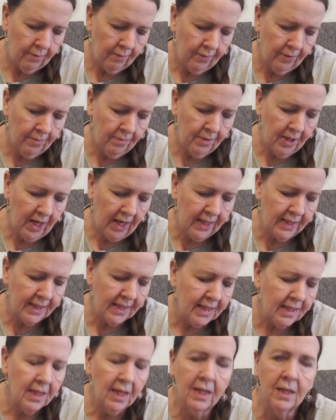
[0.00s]
from
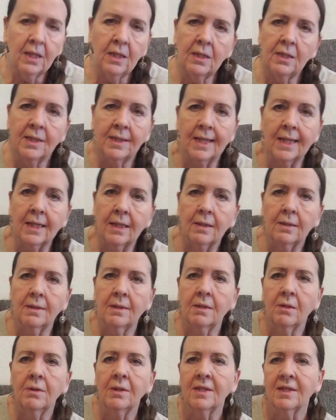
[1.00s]
1996,
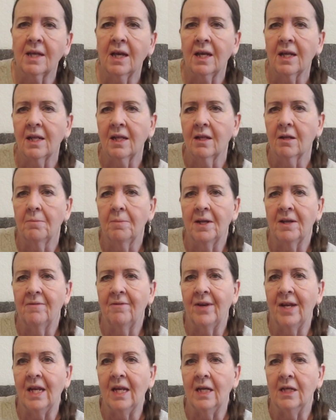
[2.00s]
so it's got a little bit of
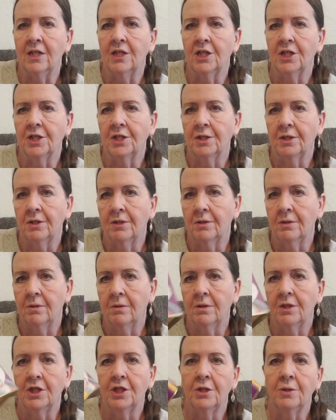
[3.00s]
an age
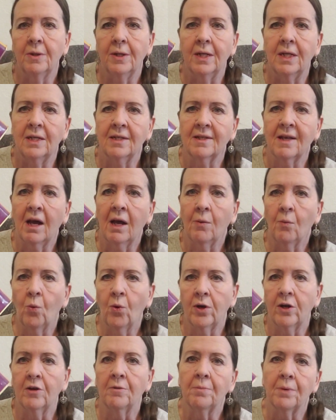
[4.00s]
to it. It's got
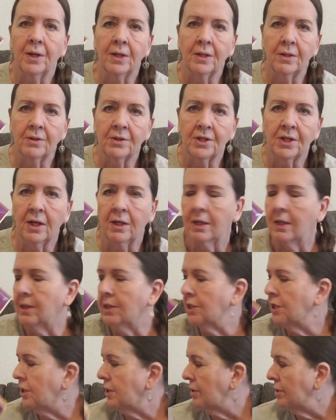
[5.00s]
Warner Brothers on it
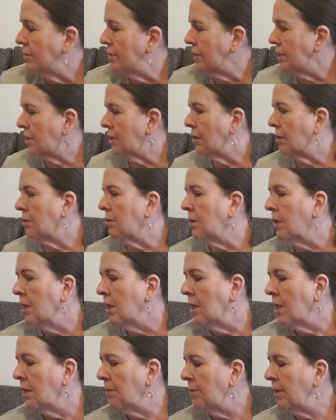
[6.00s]
too, so
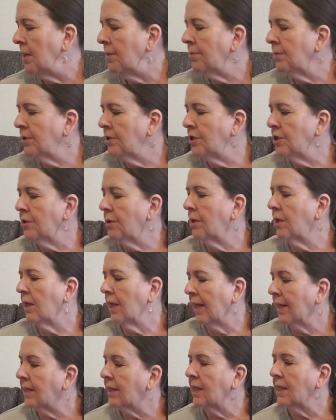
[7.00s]
people do
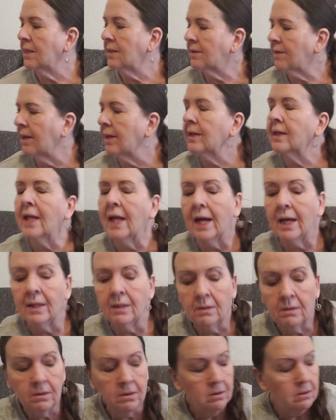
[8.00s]
collect things like
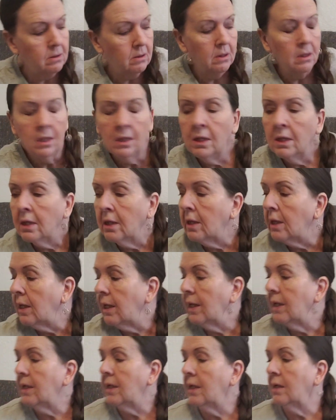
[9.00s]
that.
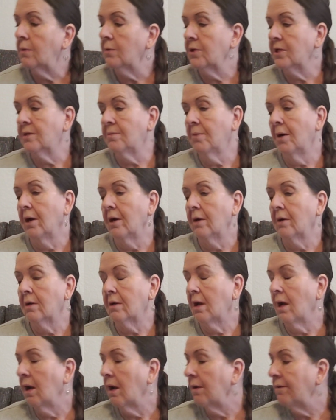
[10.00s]
And it was
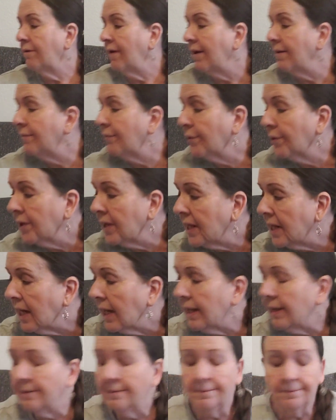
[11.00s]
marked
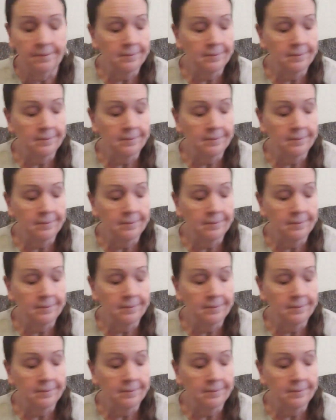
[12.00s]
$5.49.